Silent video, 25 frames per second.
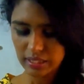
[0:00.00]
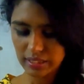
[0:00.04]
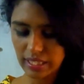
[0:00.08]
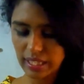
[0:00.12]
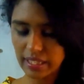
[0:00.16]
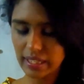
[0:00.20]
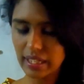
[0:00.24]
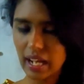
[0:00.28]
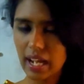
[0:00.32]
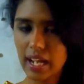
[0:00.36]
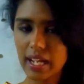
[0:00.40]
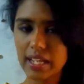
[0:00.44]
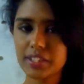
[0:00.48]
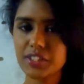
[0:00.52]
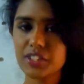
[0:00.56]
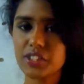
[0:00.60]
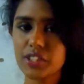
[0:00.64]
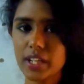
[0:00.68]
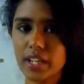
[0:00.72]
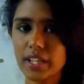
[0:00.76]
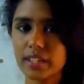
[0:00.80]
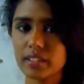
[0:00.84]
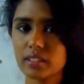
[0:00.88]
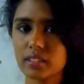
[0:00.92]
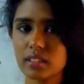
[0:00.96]
then I
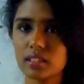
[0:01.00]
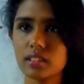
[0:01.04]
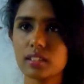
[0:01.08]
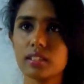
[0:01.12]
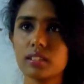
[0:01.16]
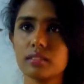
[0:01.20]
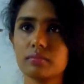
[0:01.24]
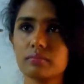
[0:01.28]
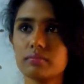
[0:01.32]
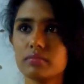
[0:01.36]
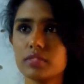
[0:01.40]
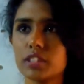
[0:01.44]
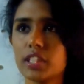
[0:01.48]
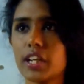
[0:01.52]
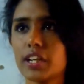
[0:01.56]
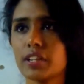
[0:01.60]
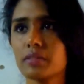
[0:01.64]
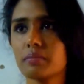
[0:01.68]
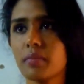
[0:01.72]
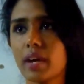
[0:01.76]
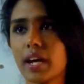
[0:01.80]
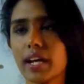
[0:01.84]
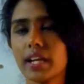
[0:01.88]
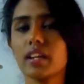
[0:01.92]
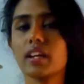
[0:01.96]
checked the checked
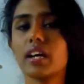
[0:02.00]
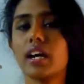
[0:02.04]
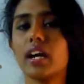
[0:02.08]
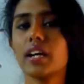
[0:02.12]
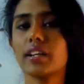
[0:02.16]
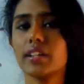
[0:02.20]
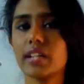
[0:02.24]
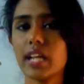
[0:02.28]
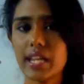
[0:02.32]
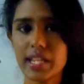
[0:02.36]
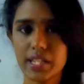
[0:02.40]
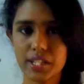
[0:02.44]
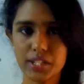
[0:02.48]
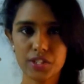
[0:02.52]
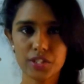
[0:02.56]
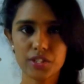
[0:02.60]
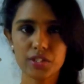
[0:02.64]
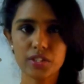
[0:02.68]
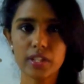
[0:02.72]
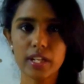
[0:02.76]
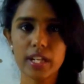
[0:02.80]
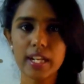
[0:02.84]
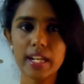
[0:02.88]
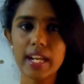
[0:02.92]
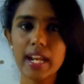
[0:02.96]
my cart
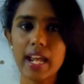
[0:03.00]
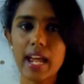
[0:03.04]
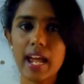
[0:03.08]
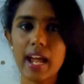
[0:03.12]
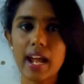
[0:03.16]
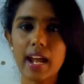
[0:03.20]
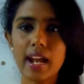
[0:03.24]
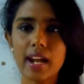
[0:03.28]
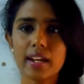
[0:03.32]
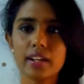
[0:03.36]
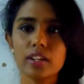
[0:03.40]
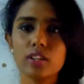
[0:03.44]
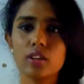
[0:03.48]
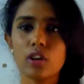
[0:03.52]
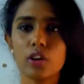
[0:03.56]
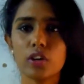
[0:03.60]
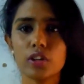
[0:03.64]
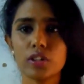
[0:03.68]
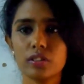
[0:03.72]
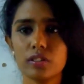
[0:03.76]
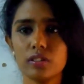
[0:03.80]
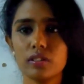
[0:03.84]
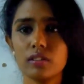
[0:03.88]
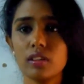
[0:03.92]
history and got